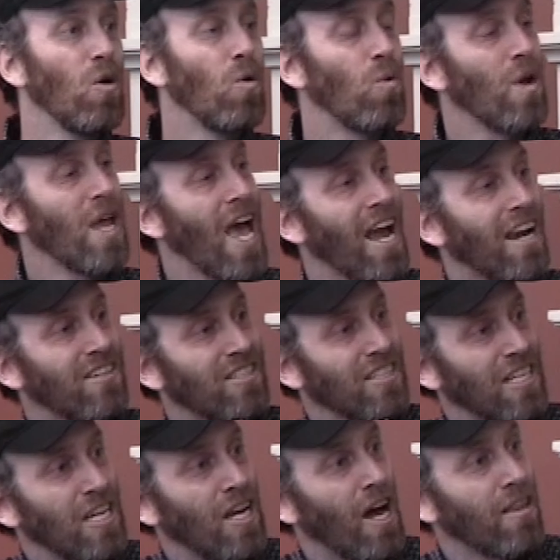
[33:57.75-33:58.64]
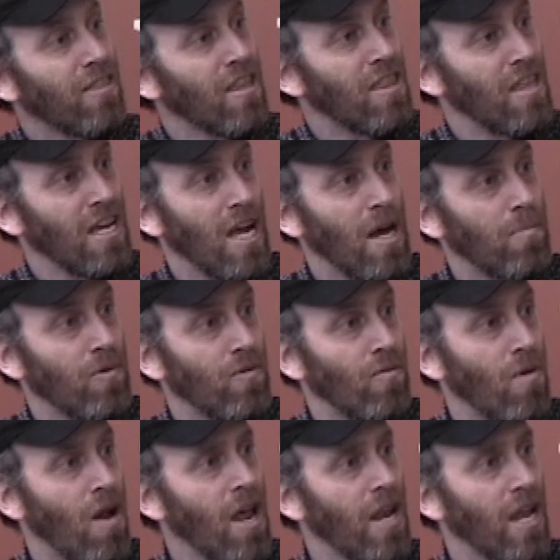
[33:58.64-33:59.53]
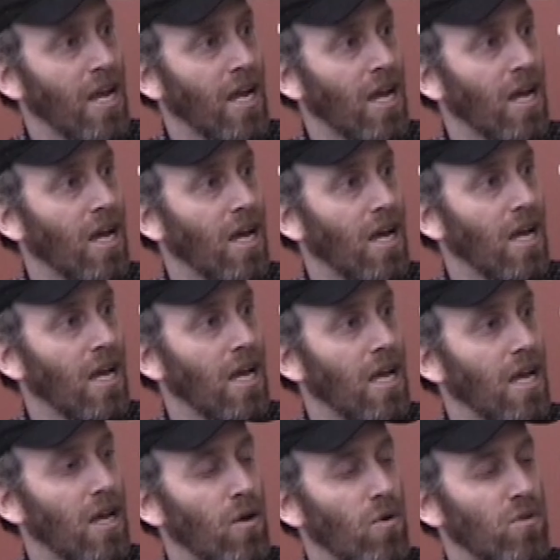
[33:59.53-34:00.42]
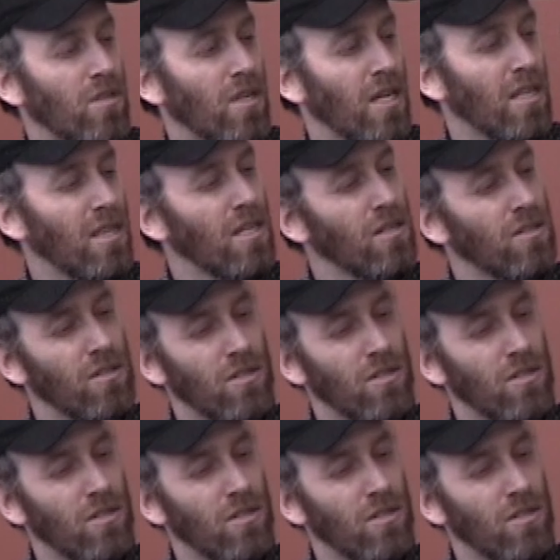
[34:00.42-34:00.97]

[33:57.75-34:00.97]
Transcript: we actually got the thing up and running, it's like there's